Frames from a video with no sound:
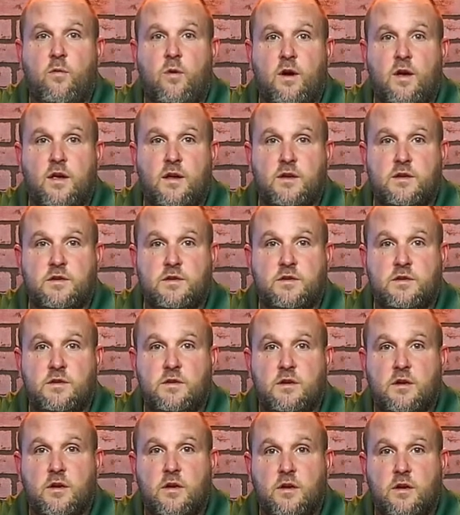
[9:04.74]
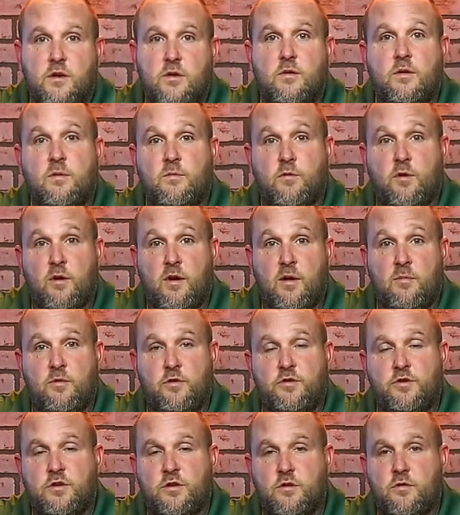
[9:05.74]
it was, you were
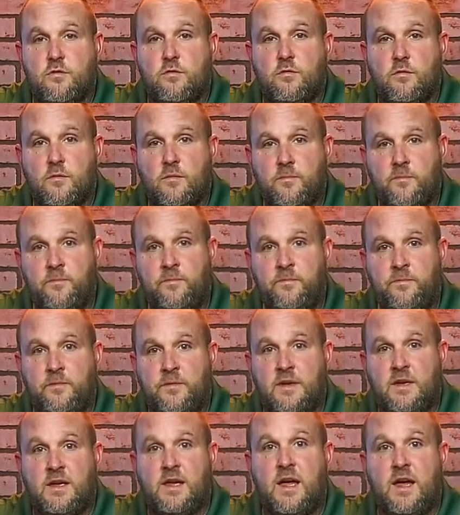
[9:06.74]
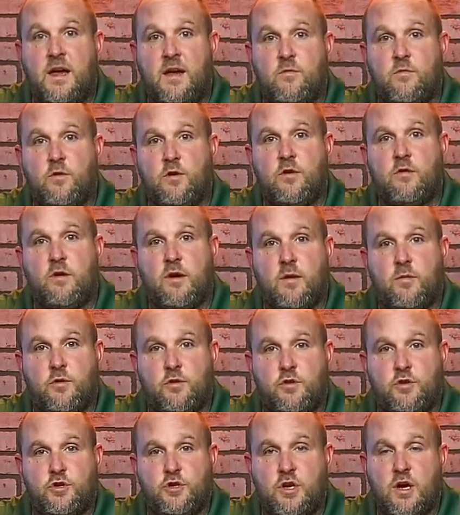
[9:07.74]
able to gain what you're
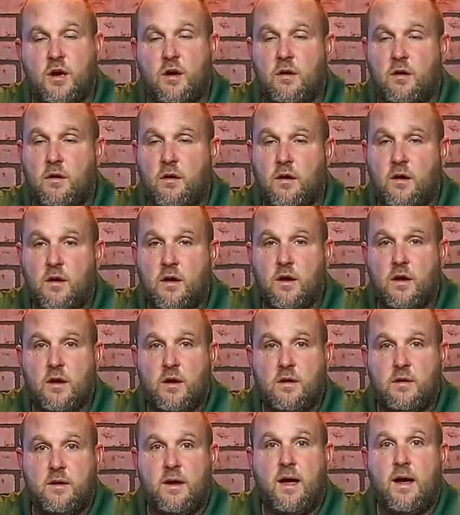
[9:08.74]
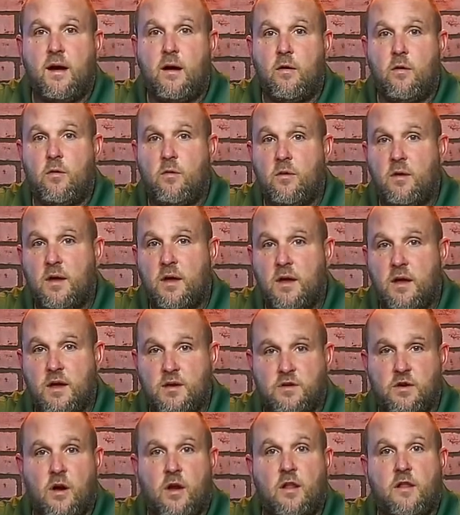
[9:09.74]
able to share. Now
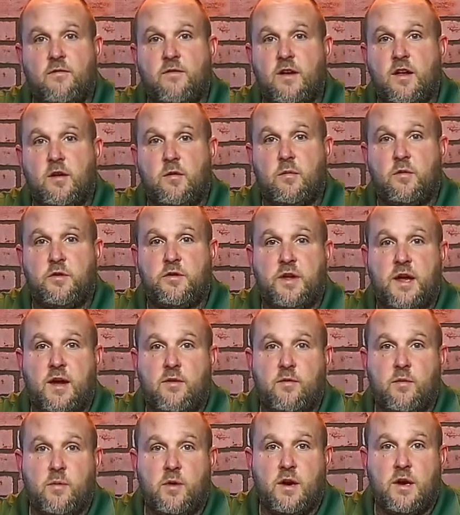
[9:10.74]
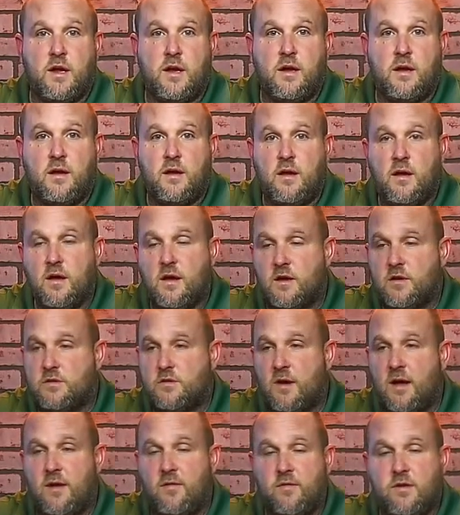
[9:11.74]
it's all available to everybody.
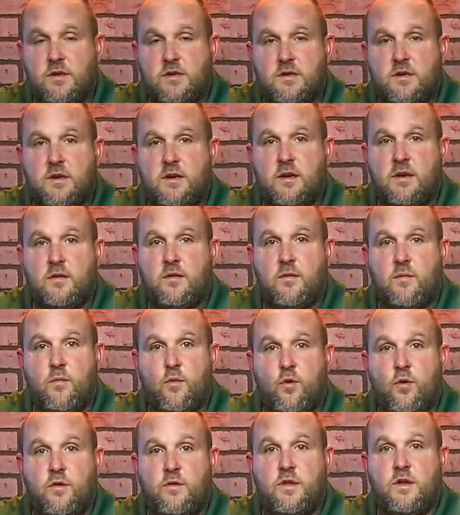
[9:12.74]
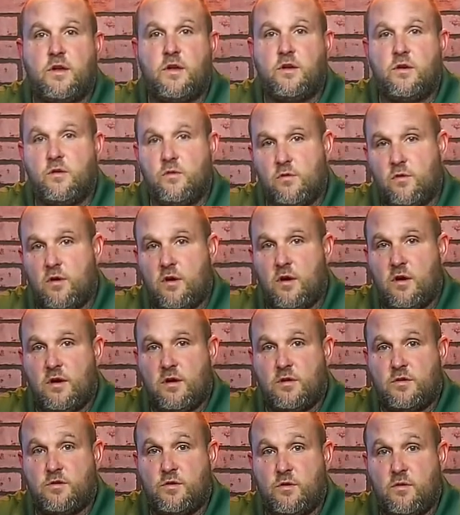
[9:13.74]
So obviously the more that you
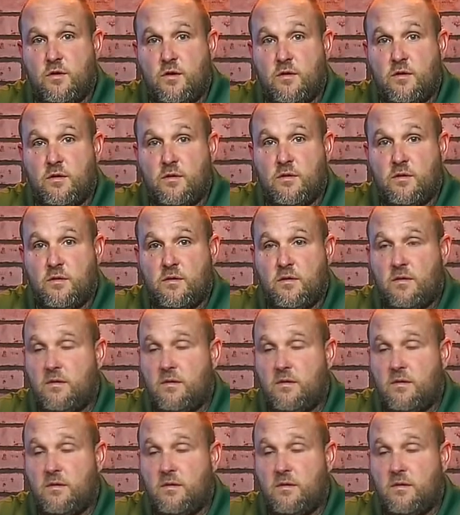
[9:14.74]
log a sonar